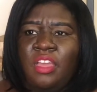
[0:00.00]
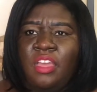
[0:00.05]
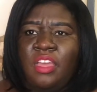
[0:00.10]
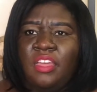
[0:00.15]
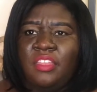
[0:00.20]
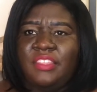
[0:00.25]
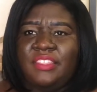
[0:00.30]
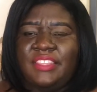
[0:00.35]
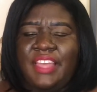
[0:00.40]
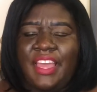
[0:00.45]

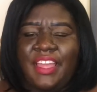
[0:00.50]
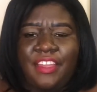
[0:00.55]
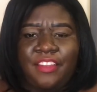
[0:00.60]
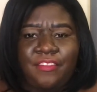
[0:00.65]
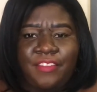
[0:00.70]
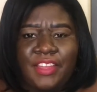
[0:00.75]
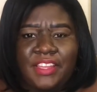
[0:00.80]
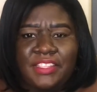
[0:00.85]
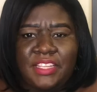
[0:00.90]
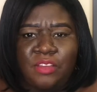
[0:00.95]
the
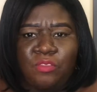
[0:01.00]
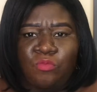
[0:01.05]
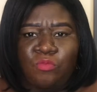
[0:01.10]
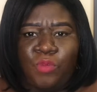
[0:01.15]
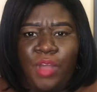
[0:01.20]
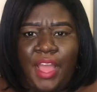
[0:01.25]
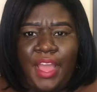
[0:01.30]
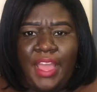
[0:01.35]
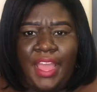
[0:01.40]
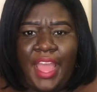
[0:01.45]
second reason
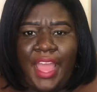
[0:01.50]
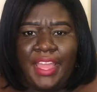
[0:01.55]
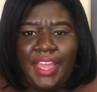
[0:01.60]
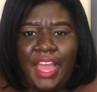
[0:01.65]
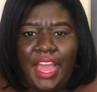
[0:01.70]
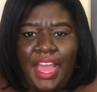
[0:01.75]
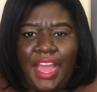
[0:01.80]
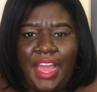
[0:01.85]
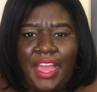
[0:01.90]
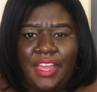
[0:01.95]
why i
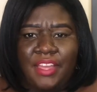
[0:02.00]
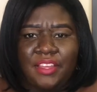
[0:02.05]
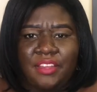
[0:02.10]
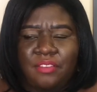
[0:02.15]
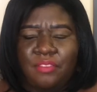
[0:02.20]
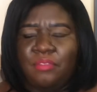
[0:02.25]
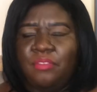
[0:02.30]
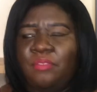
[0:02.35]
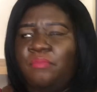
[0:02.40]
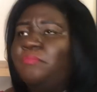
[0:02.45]
got
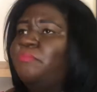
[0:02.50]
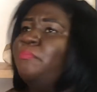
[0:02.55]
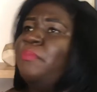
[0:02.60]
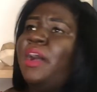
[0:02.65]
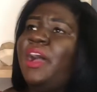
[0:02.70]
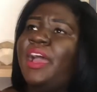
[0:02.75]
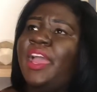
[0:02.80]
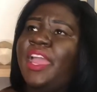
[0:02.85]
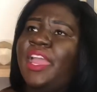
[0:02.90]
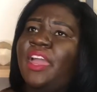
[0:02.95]

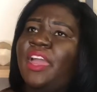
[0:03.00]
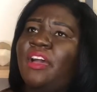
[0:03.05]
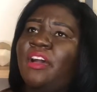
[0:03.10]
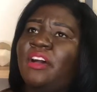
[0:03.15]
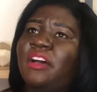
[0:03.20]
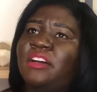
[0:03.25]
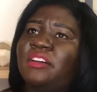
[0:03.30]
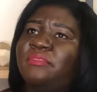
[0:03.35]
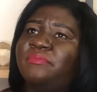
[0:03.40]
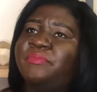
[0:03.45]
my
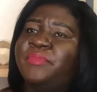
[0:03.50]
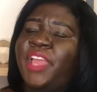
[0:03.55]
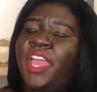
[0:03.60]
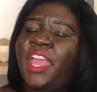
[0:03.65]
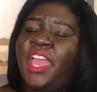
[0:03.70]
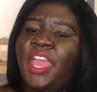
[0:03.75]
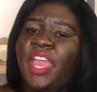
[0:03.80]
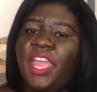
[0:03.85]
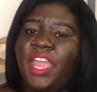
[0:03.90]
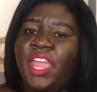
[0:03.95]
um,
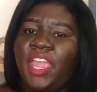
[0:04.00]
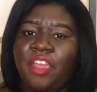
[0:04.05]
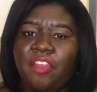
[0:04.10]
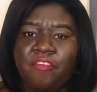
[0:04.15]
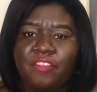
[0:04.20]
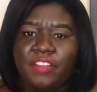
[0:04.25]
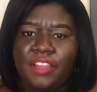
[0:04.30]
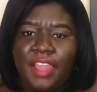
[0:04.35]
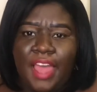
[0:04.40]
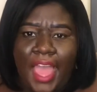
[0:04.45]

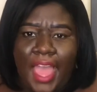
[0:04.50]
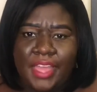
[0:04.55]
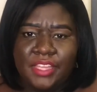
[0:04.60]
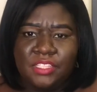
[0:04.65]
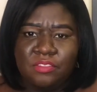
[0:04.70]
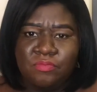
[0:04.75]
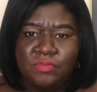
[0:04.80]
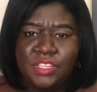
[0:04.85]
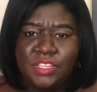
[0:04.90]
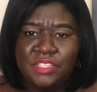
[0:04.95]
hair
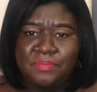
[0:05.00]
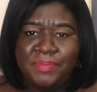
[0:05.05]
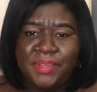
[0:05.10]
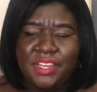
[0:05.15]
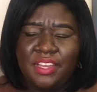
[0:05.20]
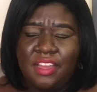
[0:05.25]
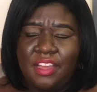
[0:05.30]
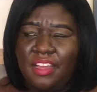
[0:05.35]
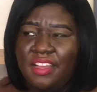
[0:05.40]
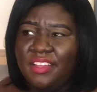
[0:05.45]
relaxed was
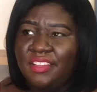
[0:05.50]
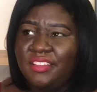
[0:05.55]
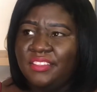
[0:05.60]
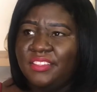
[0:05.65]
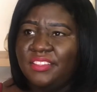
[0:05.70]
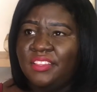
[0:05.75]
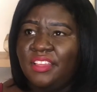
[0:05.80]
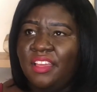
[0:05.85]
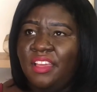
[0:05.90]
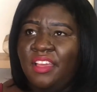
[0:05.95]

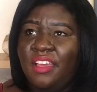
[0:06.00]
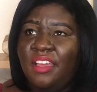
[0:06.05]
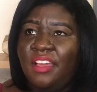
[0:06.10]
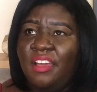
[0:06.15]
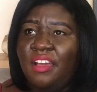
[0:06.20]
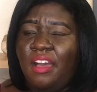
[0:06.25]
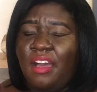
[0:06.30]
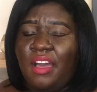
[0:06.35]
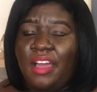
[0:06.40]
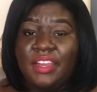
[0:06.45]
because
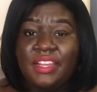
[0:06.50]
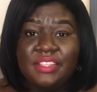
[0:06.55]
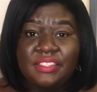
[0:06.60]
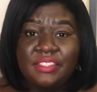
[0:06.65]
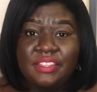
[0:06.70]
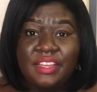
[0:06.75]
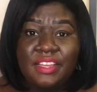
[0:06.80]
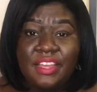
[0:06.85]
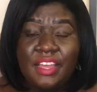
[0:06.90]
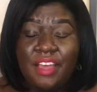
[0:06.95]

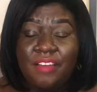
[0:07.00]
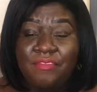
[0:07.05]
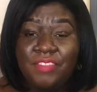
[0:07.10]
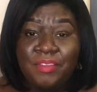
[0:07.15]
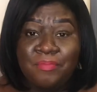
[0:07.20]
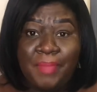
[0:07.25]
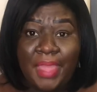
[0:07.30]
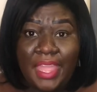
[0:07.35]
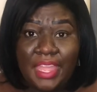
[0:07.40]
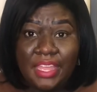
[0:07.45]
honestly of
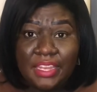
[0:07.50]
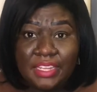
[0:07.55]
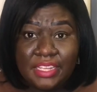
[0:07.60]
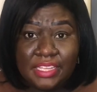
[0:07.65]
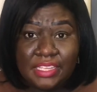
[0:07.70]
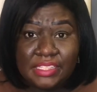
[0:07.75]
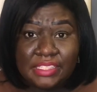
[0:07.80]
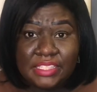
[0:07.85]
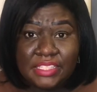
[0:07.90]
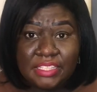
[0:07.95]
the
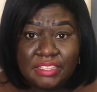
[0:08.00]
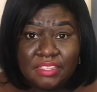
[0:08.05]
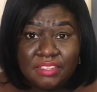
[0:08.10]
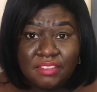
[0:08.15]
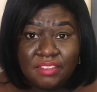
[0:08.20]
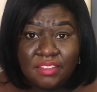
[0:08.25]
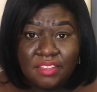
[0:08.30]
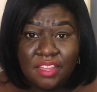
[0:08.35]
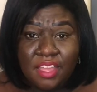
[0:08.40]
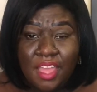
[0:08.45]
maintenance
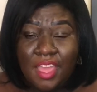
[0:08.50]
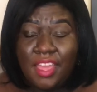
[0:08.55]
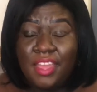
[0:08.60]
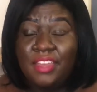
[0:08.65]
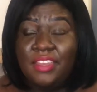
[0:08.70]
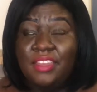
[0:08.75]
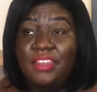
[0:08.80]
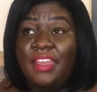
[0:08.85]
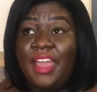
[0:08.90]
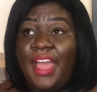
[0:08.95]

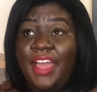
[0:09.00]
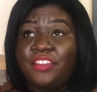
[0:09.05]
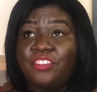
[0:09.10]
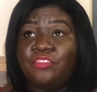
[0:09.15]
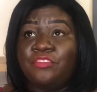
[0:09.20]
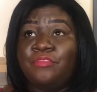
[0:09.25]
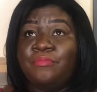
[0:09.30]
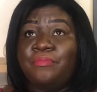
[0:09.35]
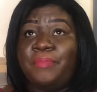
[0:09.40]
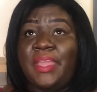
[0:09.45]

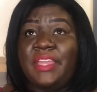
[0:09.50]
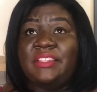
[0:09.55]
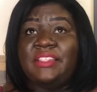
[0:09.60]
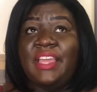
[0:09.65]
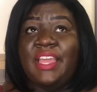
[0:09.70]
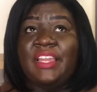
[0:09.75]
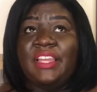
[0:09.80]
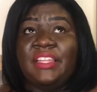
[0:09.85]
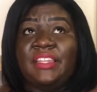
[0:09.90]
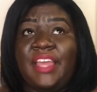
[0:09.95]
natural
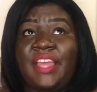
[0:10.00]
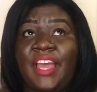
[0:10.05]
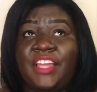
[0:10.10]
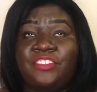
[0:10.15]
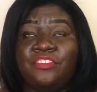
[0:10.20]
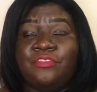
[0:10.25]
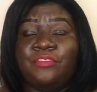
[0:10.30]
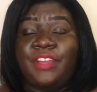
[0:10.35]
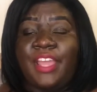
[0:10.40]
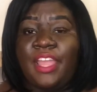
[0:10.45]
maintaining
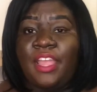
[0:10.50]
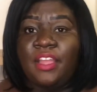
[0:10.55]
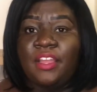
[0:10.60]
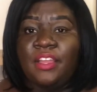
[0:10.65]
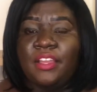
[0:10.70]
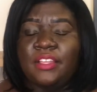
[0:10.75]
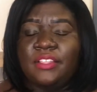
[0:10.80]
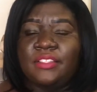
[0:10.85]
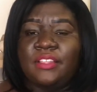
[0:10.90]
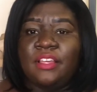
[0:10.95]
natural hair
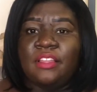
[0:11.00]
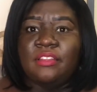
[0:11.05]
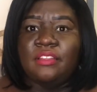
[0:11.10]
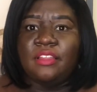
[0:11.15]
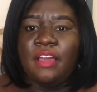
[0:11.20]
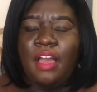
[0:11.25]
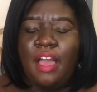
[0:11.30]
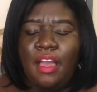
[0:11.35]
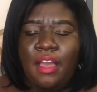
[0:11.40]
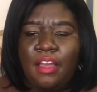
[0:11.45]
is a
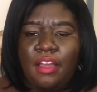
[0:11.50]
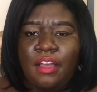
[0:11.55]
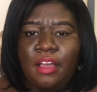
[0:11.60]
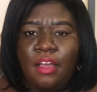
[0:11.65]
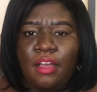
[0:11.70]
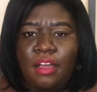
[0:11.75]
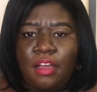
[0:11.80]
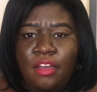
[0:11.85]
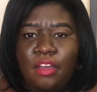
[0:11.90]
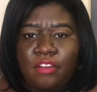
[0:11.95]
lot
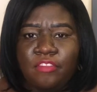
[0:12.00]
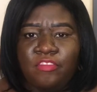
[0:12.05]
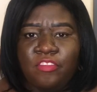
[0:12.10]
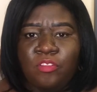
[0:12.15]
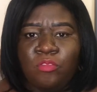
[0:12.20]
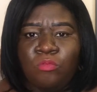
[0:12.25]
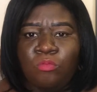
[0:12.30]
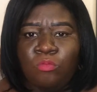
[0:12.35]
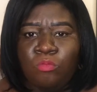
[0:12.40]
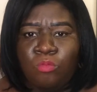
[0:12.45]

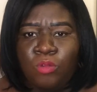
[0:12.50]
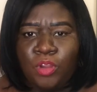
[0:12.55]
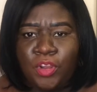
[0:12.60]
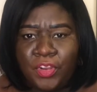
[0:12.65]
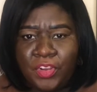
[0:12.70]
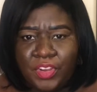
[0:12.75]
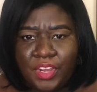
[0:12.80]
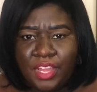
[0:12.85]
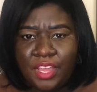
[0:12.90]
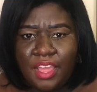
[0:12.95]
of
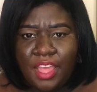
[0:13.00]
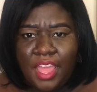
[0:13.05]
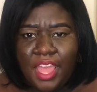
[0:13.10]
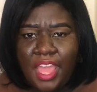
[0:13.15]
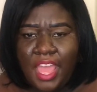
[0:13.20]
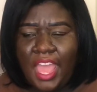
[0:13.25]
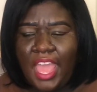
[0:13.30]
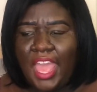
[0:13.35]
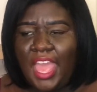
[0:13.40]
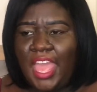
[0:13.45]
work
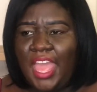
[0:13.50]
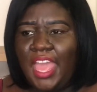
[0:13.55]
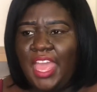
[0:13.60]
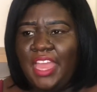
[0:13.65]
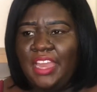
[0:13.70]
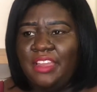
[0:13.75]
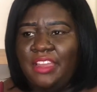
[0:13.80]
and